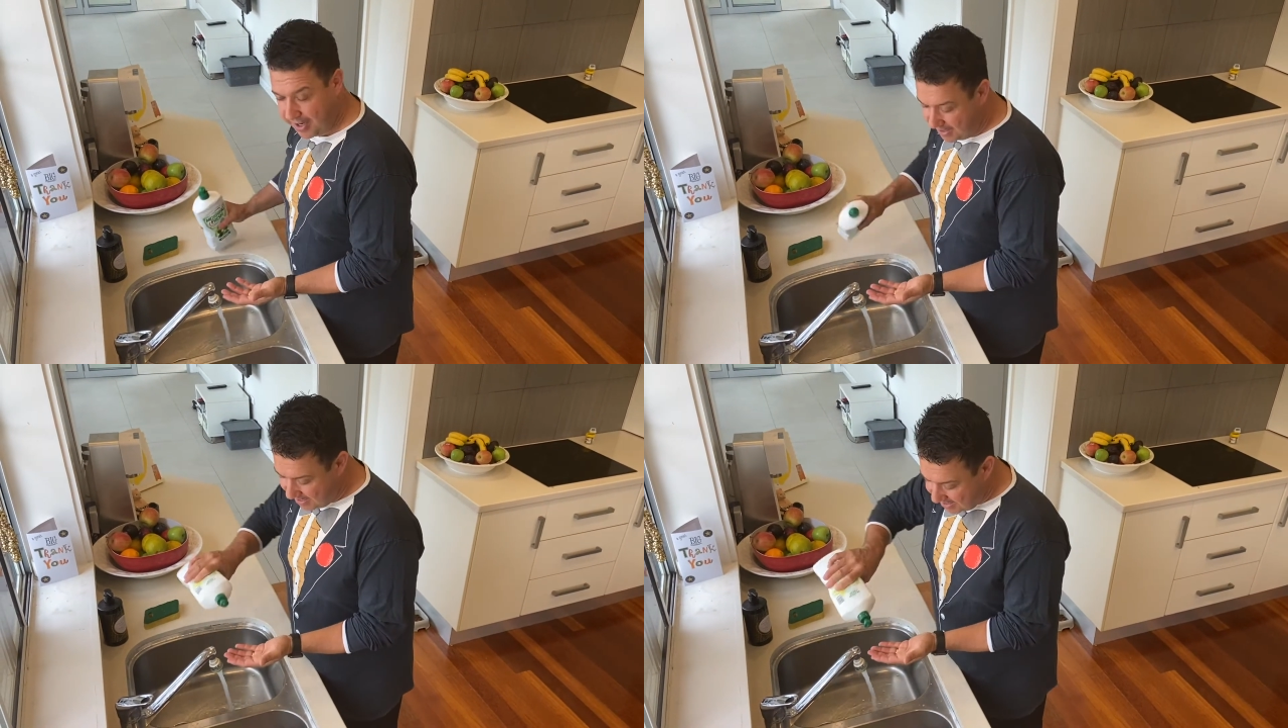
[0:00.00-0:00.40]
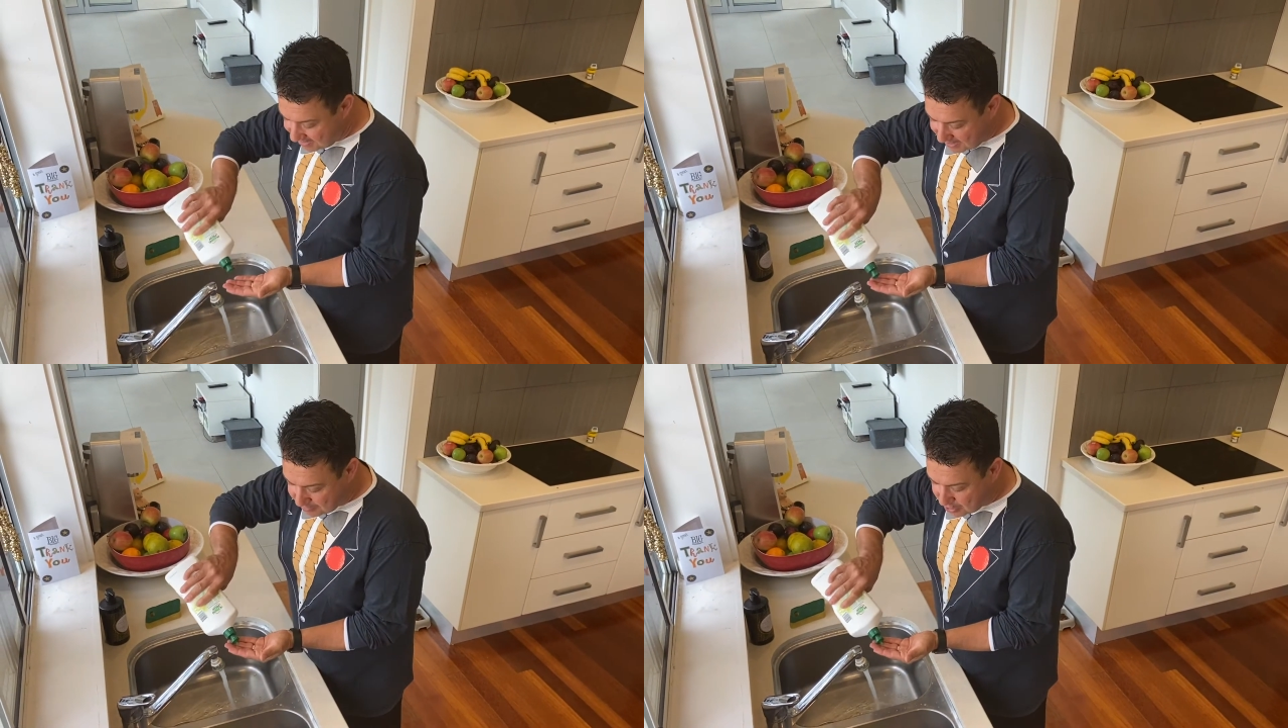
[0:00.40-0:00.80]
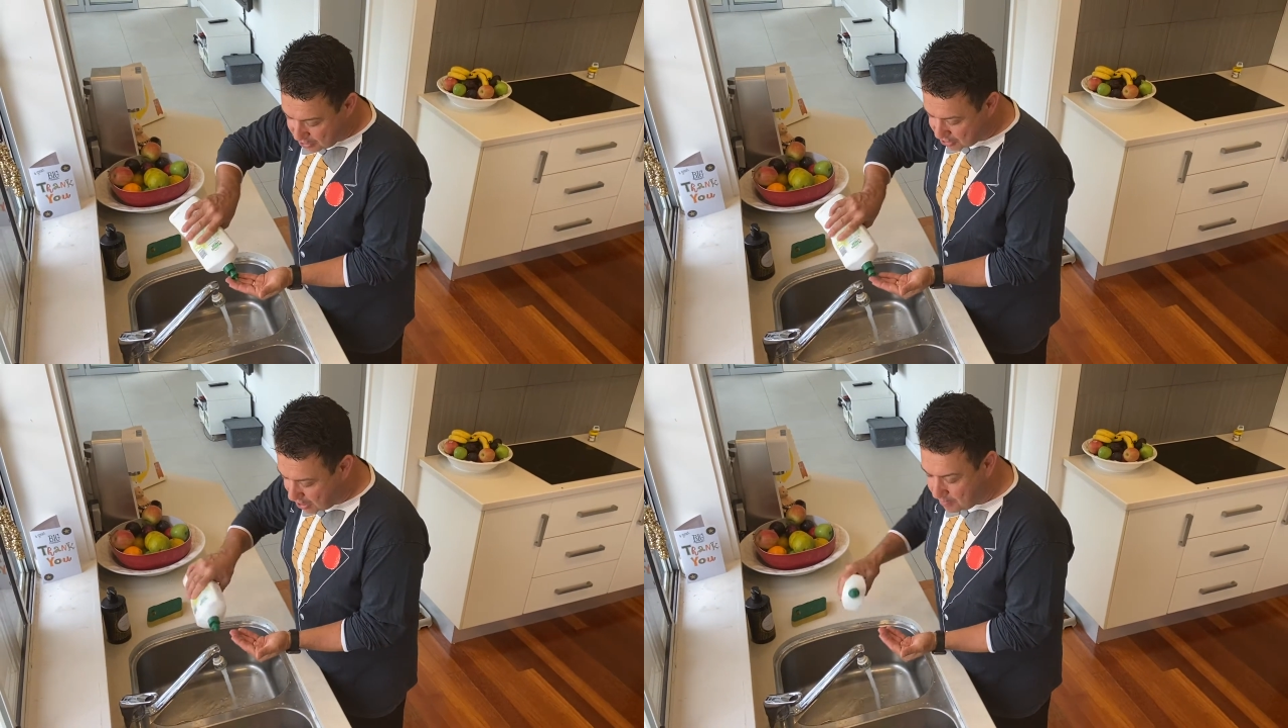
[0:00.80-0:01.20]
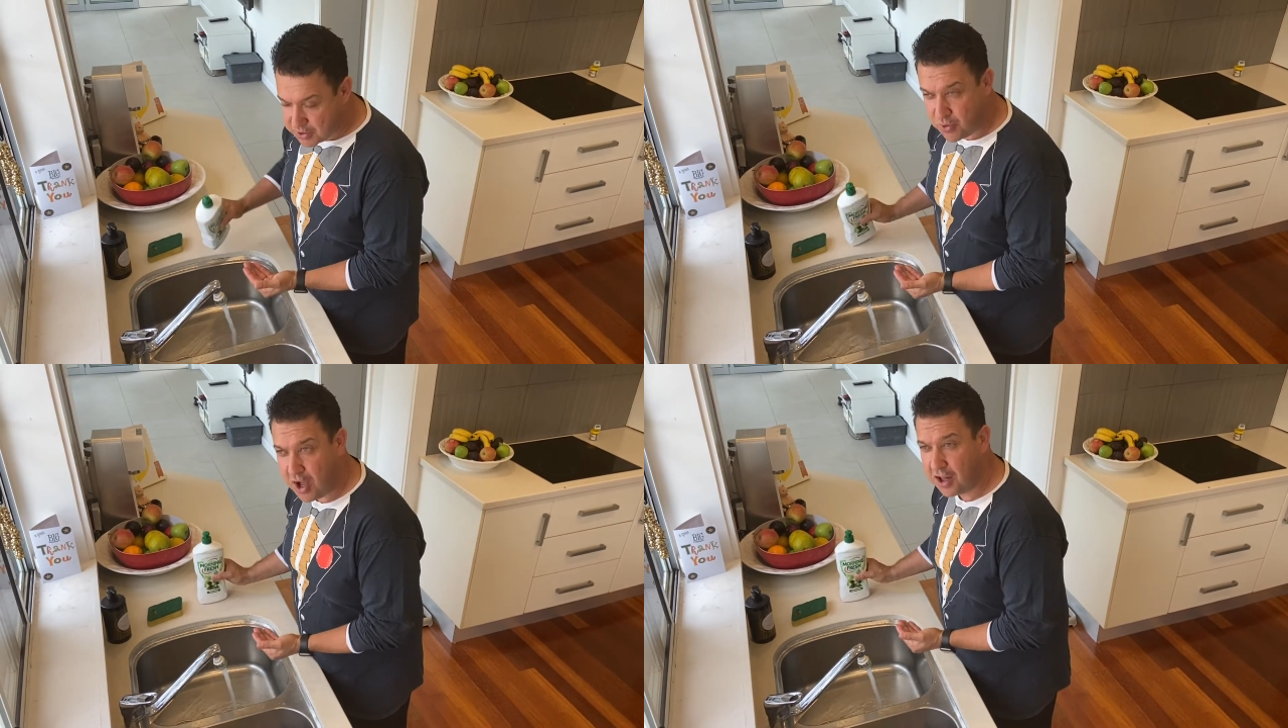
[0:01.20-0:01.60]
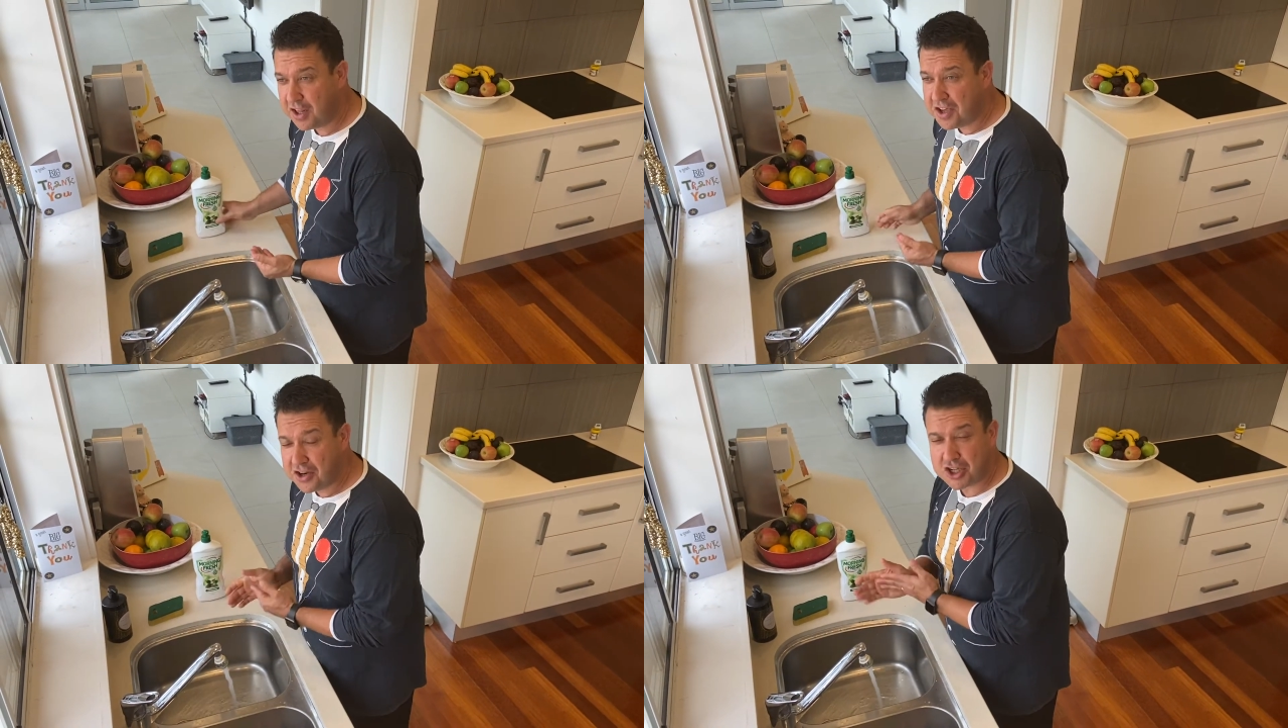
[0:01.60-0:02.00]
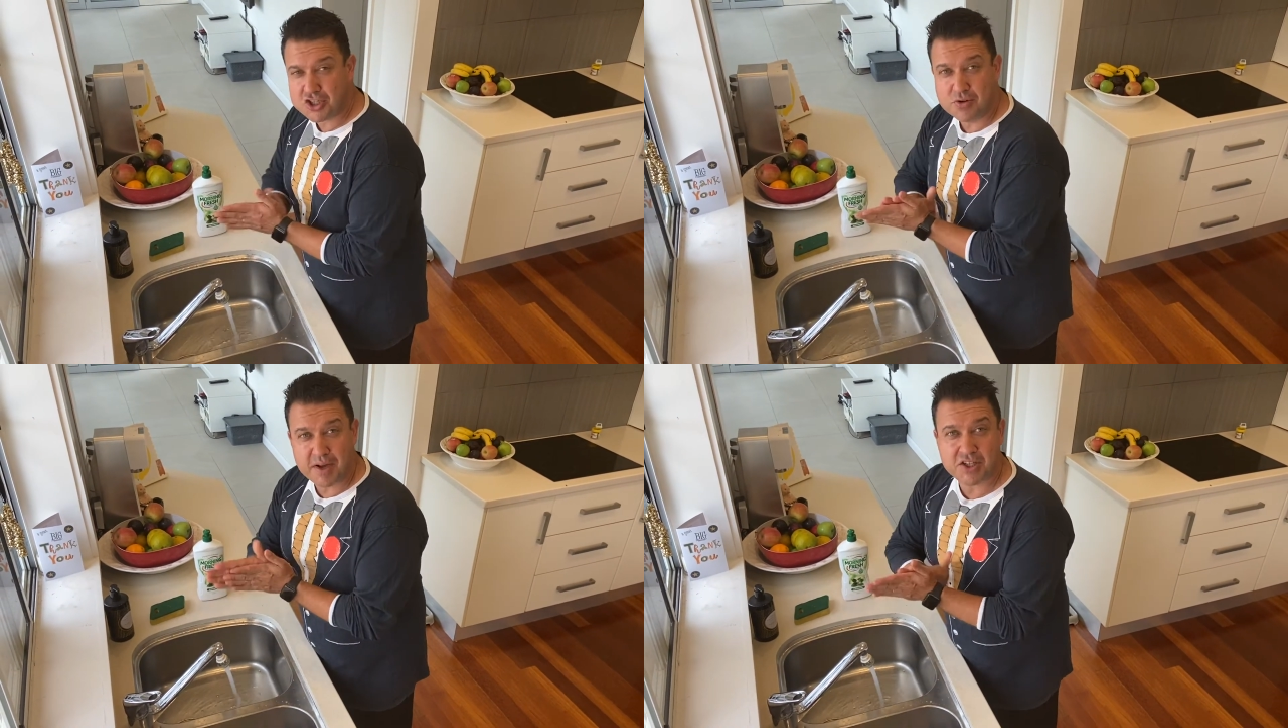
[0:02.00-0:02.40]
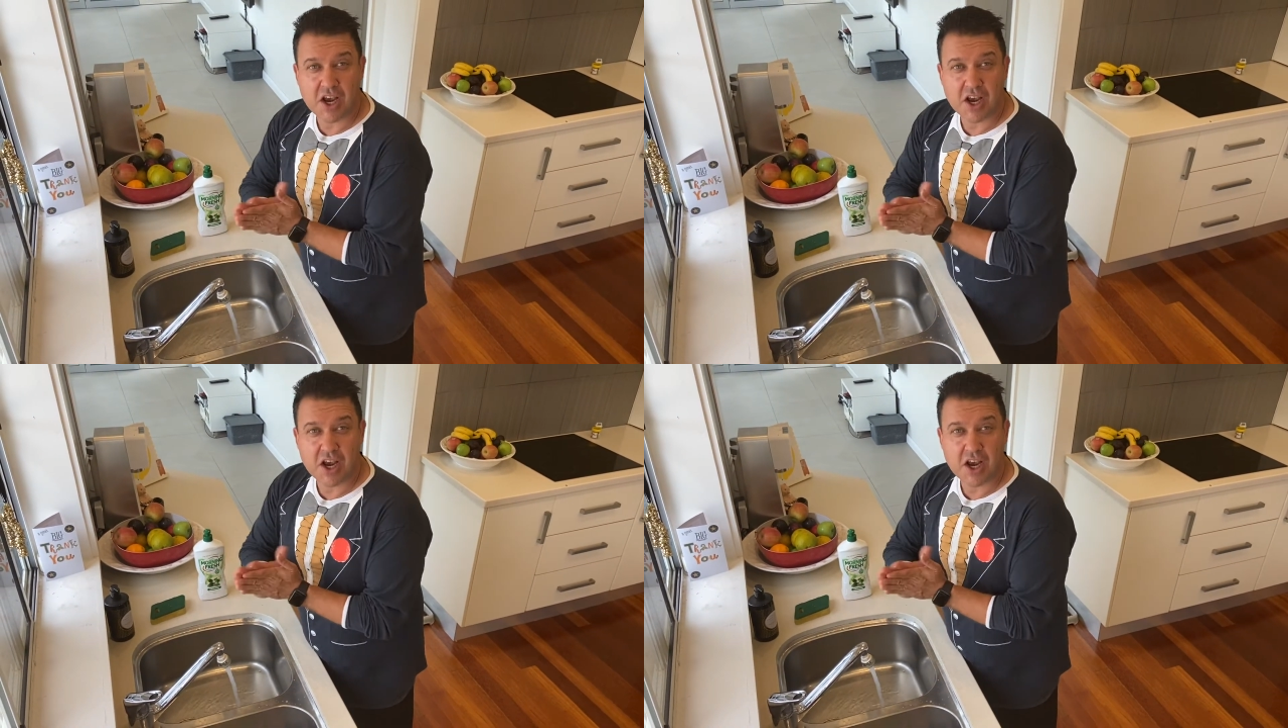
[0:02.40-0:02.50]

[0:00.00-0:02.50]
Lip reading: You need some sort of soap as well, not too much.